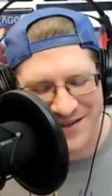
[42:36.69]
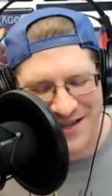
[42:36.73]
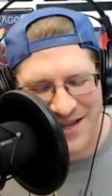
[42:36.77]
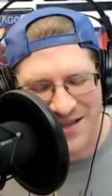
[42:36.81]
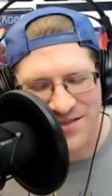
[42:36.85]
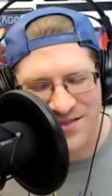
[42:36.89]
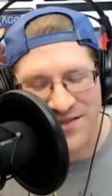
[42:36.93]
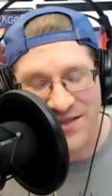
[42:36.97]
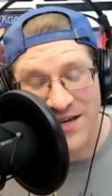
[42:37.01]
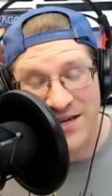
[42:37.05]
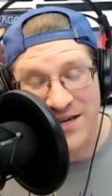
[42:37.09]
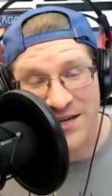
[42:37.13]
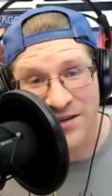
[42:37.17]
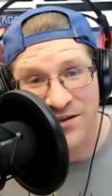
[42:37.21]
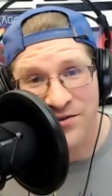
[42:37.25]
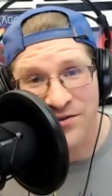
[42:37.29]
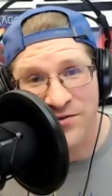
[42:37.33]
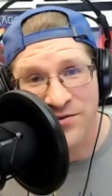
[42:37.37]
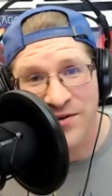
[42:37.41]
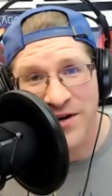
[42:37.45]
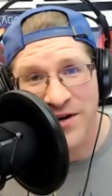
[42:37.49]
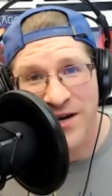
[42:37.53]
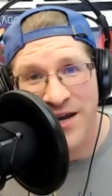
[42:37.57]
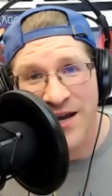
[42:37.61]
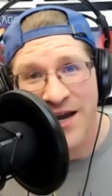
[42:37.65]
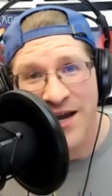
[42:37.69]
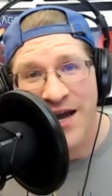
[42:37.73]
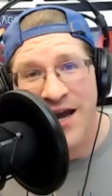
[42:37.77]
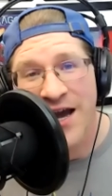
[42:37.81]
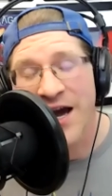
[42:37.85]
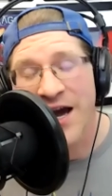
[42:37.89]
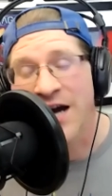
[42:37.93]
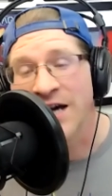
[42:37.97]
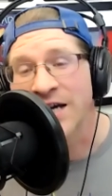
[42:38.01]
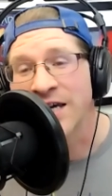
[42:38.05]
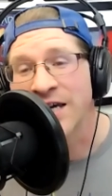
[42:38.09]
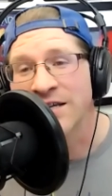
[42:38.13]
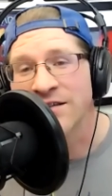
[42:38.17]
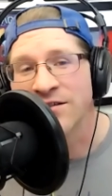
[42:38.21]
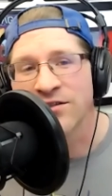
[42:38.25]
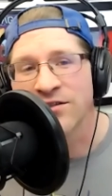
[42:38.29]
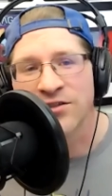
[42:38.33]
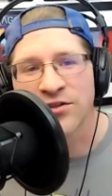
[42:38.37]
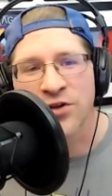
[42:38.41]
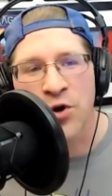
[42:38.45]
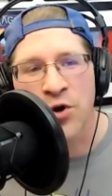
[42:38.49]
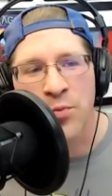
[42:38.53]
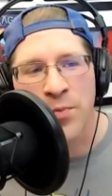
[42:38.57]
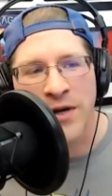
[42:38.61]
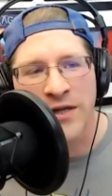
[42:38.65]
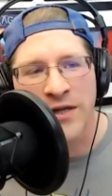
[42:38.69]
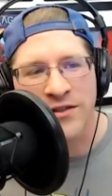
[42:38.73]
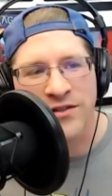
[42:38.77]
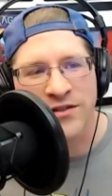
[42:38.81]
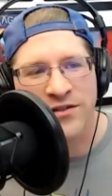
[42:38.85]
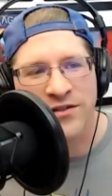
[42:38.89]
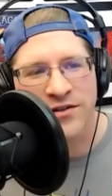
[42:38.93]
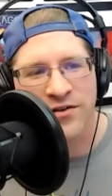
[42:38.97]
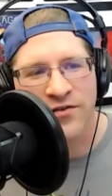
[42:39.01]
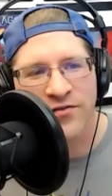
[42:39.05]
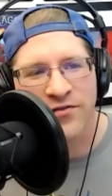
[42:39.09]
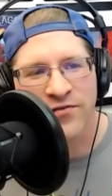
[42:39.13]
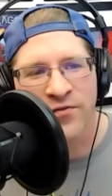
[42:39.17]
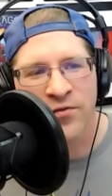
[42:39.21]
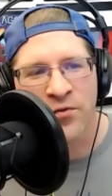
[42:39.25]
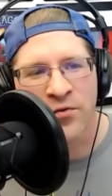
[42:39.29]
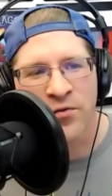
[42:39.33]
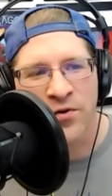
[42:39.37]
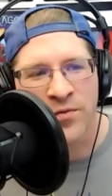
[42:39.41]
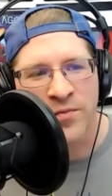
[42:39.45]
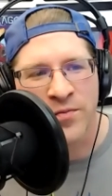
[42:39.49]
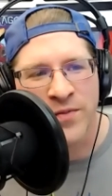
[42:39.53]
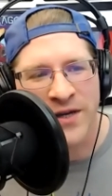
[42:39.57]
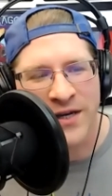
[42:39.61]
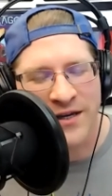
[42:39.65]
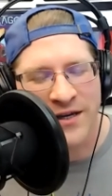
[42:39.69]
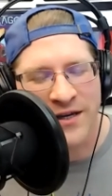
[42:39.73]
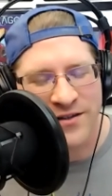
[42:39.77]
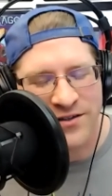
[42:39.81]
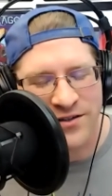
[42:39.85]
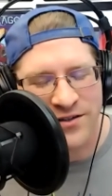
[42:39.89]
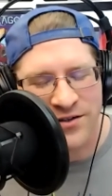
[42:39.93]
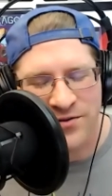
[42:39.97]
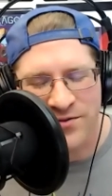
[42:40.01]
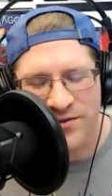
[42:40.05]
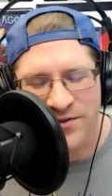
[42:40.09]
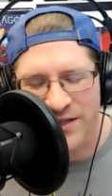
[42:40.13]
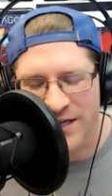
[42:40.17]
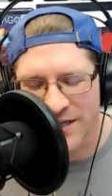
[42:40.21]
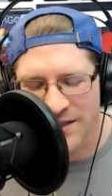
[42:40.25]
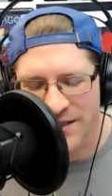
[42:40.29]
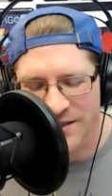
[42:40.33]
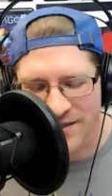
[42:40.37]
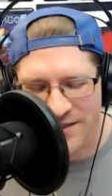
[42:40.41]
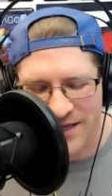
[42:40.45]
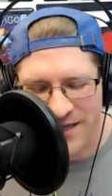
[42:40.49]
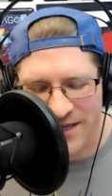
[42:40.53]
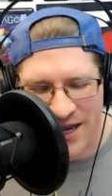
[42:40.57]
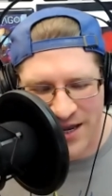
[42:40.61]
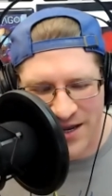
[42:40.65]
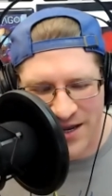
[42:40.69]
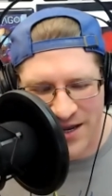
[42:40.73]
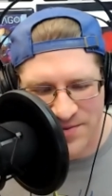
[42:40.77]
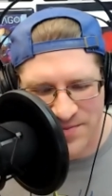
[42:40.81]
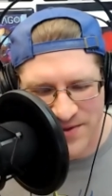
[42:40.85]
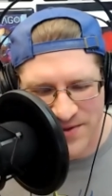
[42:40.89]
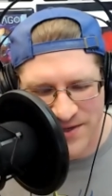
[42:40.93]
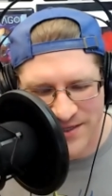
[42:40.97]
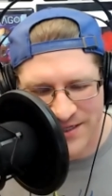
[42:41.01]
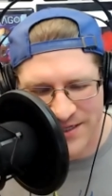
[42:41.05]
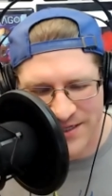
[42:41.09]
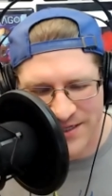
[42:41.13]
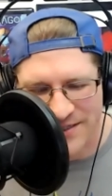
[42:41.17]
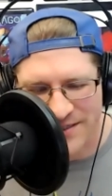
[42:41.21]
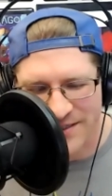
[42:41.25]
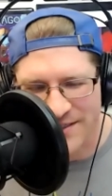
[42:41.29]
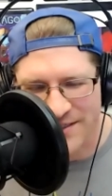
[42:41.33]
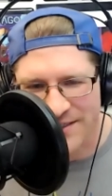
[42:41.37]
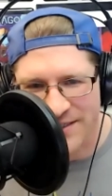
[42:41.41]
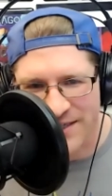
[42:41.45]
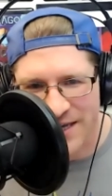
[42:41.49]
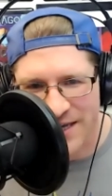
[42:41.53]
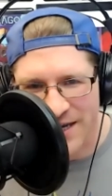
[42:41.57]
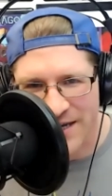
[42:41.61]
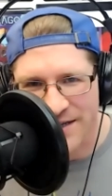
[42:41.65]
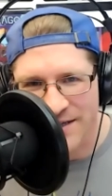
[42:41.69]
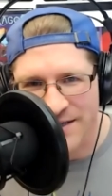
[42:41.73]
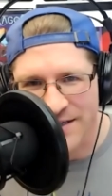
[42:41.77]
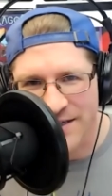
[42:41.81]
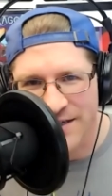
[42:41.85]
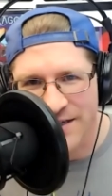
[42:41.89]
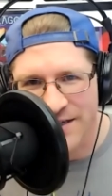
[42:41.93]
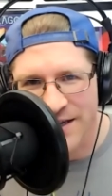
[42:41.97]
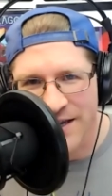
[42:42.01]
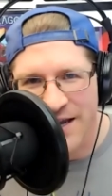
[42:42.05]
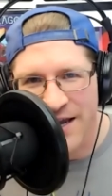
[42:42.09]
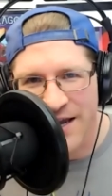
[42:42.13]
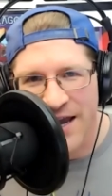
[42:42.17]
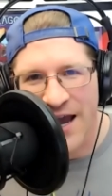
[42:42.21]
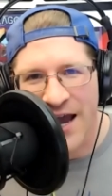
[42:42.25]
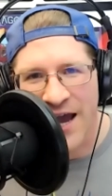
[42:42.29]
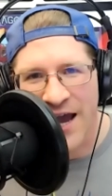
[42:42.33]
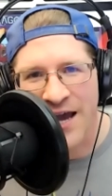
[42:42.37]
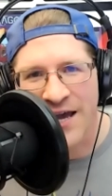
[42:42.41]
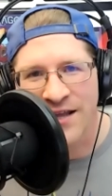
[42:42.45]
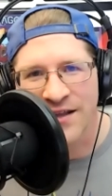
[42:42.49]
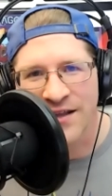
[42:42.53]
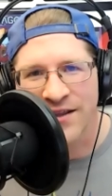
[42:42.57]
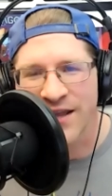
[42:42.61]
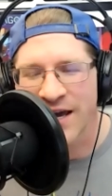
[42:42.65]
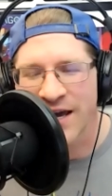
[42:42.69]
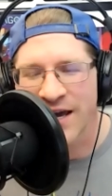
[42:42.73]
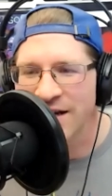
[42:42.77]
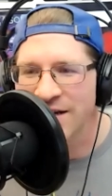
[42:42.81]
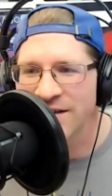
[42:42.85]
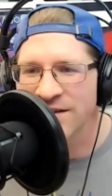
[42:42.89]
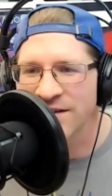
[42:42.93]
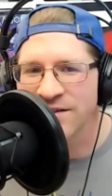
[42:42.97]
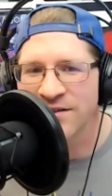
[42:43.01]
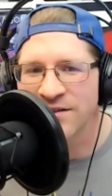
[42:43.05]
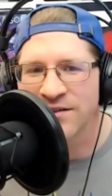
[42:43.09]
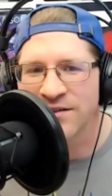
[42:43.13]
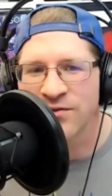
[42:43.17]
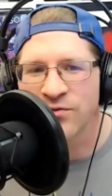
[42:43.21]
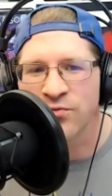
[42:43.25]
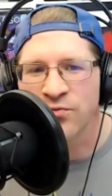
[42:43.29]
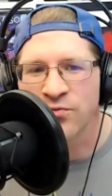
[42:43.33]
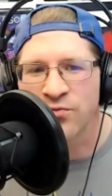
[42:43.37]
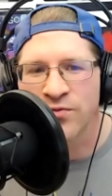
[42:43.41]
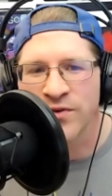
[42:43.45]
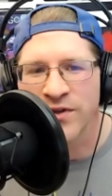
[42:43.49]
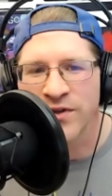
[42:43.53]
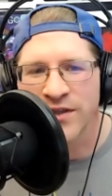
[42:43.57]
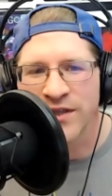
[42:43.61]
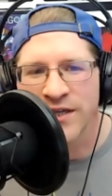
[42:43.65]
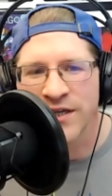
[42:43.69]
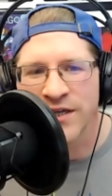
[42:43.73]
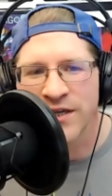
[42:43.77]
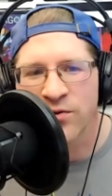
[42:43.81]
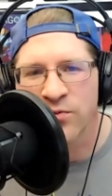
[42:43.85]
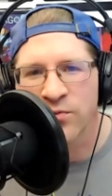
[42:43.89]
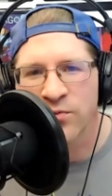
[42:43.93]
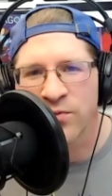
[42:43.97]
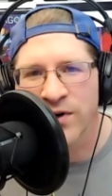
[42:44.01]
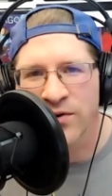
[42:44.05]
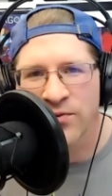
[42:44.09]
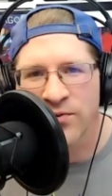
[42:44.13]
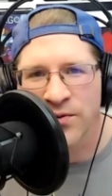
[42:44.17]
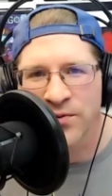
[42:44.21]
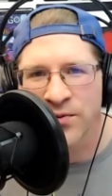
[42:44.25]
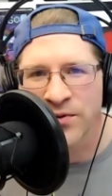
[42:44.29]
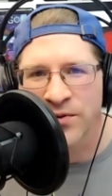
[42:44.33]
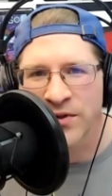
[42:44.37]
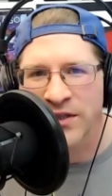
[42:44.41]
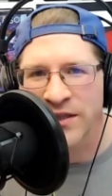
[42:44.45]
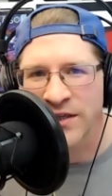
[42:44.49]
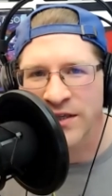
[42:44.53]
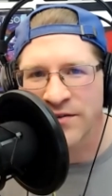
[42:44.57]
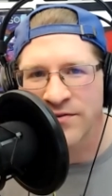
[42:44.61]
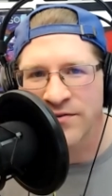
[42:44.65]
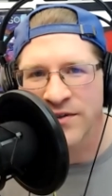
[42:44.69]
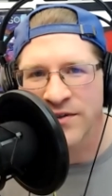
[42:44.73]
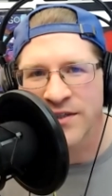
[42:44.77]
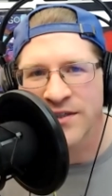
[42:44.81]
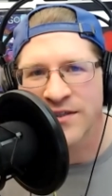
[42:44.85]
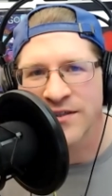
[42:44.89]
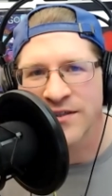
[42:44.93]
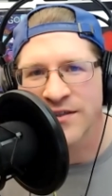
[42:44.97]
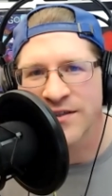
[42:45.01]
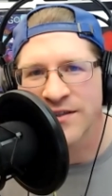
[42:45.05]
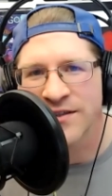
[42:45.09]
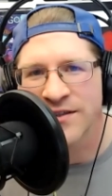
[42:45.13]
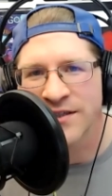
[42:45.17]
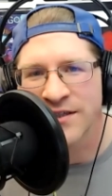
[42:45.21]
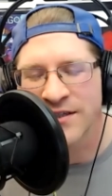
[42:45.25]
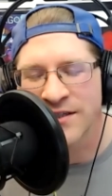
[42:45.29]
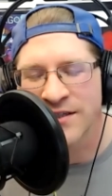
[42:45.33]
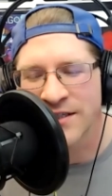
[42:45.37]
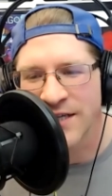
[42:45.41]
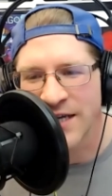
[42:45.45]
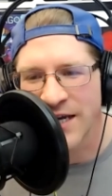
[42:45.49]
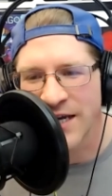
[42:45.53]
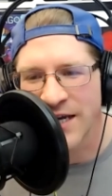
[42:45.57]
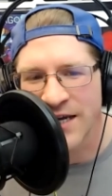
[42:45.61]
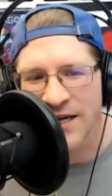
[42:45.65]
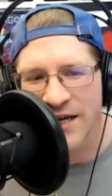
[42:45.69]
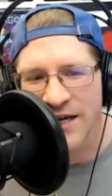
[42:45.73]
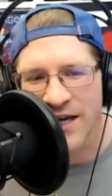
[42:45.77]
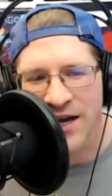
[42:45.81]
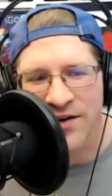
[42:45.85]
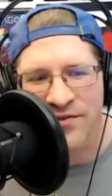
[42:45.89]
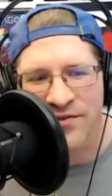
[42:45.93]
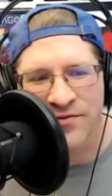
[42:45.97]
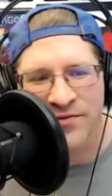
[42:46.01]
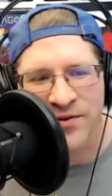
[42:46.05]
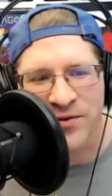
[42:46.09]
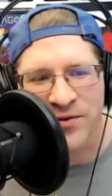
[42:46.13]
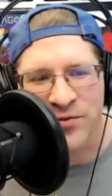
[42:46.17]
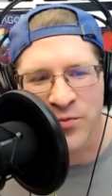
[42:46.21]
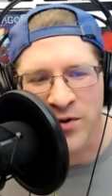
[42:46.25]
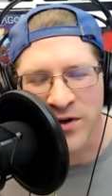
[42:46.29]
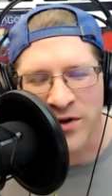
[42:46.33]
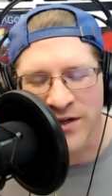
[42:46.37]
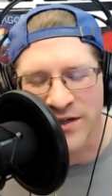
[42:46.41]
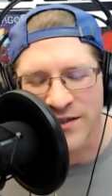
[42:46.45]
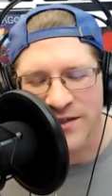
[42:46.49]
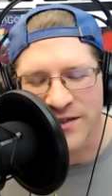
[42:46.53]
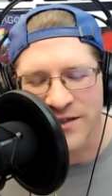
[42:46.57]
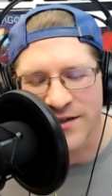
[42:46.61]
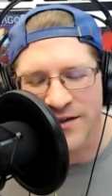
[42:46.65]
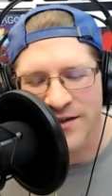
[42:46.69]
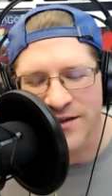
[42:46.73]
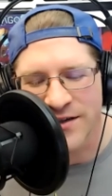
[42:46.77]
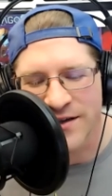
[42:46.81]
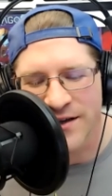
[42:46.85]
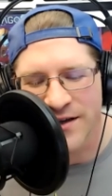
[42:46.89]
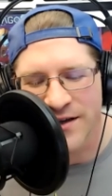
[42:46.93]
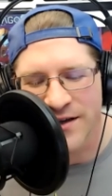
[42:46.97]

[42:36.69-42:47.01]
And thank you again so much for being on the show and taking the time, as I said. And that is really where we will leave it today, everyone.